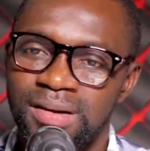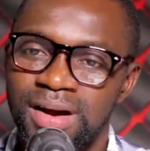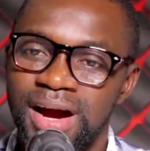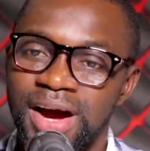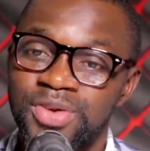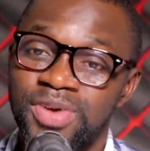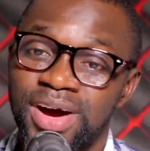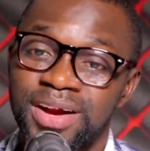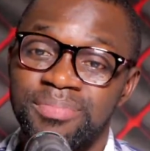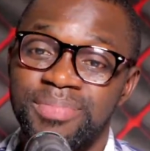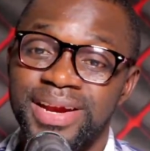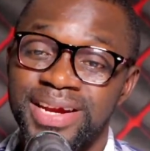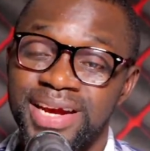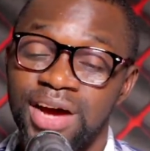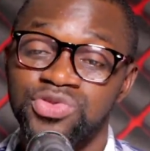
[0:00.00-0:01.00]
And while I'm
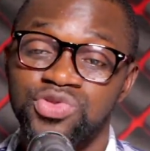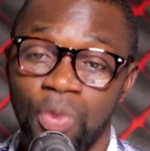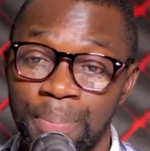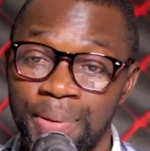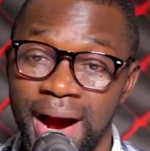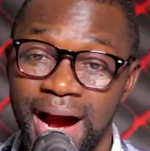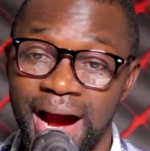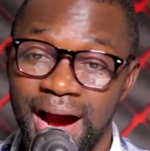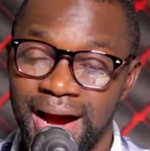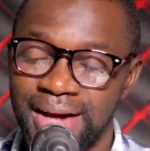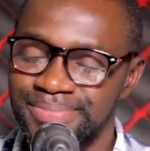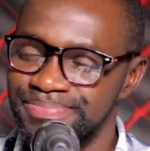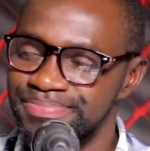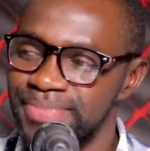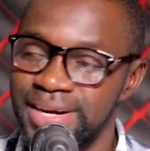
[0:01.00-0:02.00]
many a sopa,
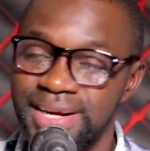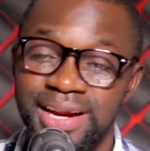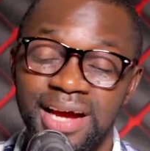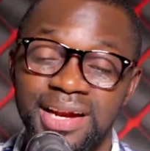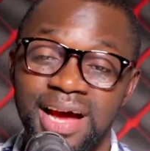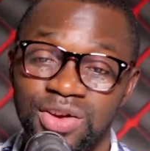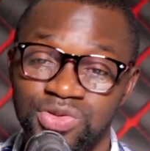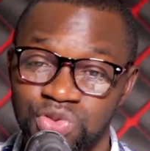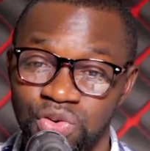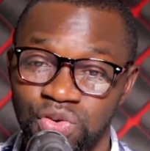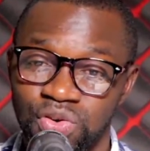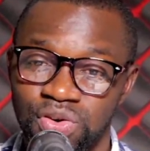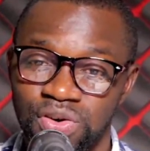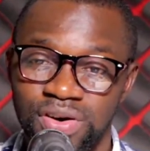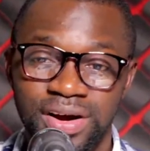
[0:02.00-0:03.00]
many a nassel,
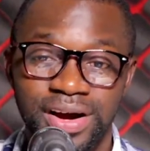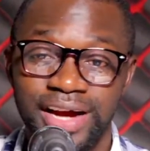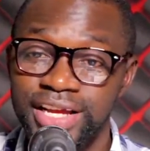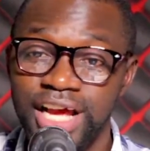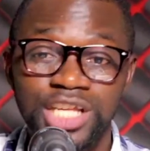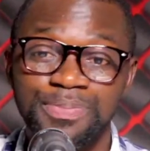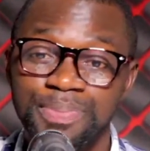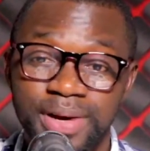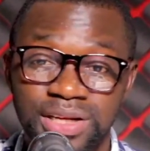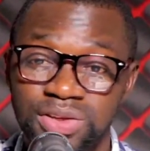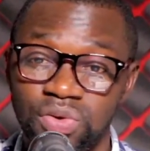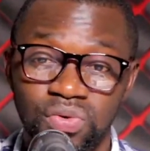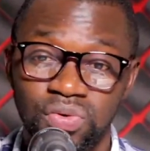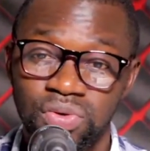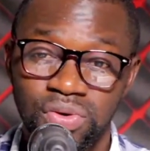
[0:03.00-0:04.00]
and your spirit
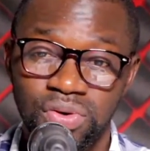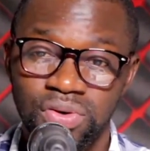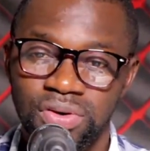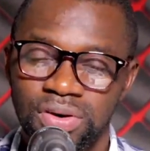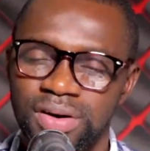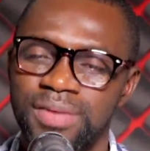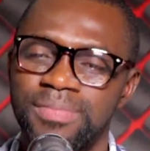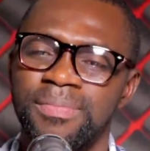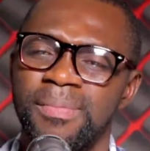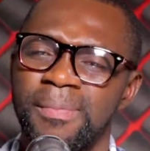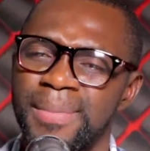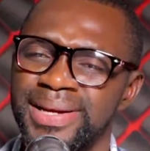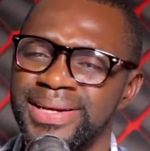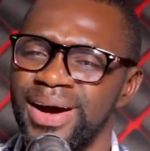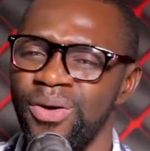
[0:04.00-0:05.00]
too.
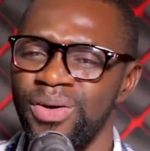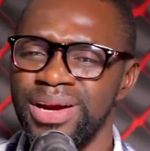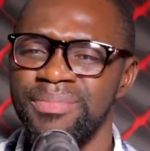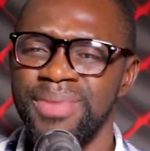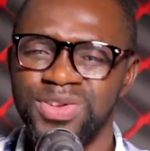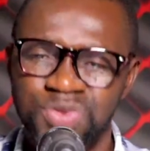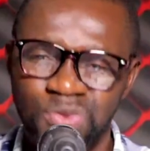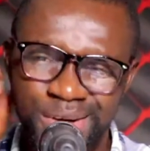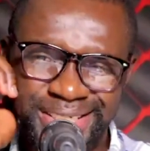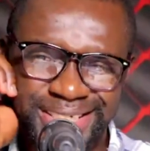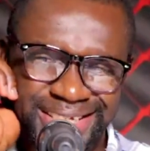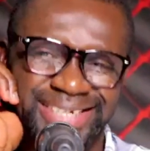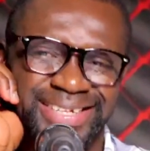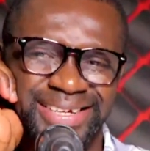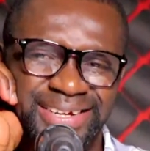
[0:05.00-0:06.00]
Make that one a massa
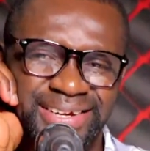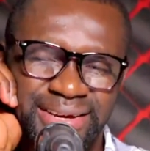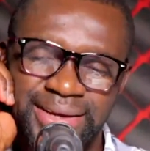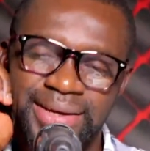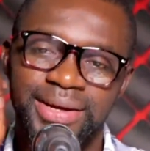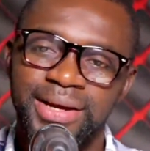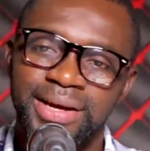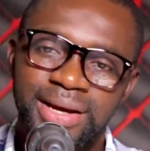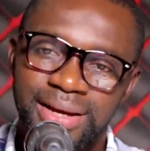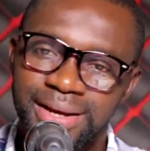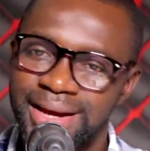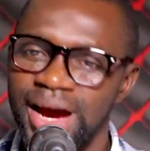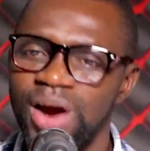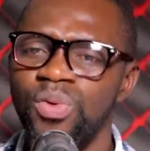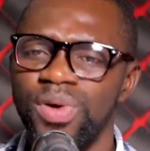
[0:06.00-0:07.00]
thing.
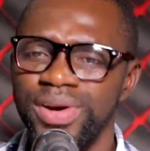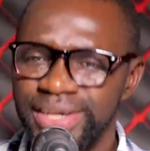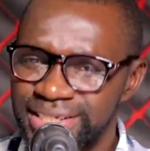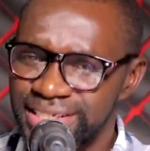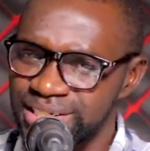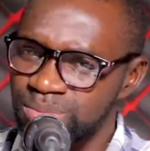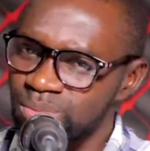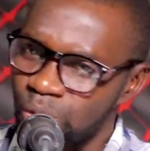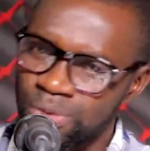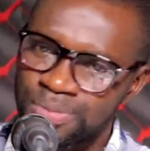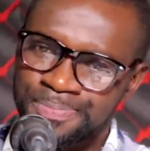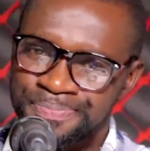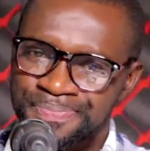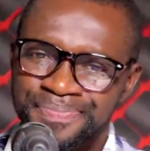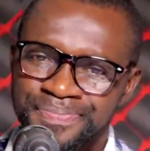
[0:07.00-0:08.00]
Air condition bo.
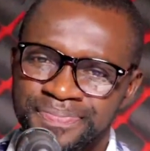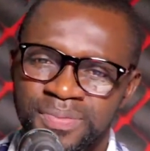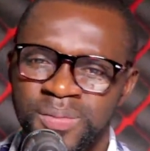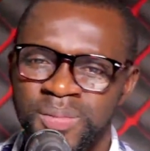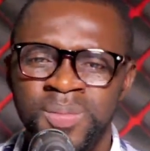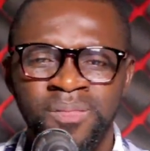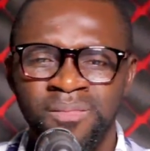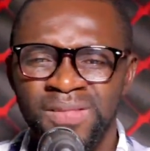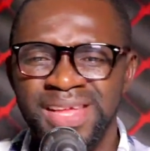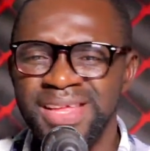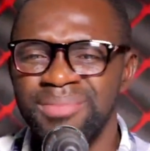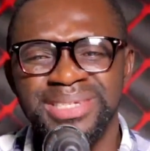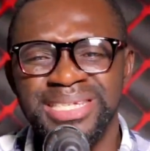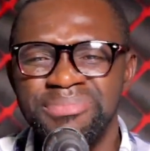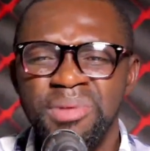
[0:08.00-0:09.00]
And
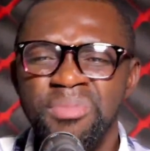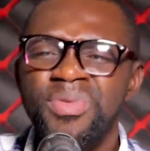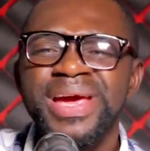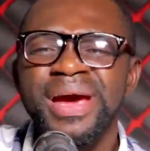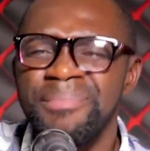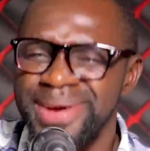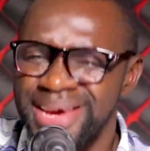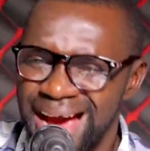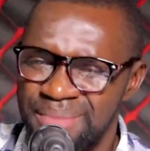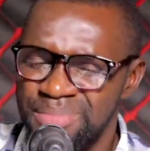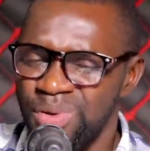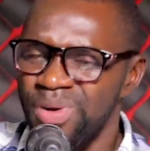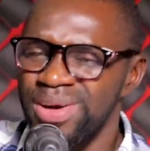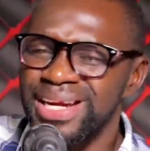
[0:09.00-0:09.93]
I'm seeing me muya me ya because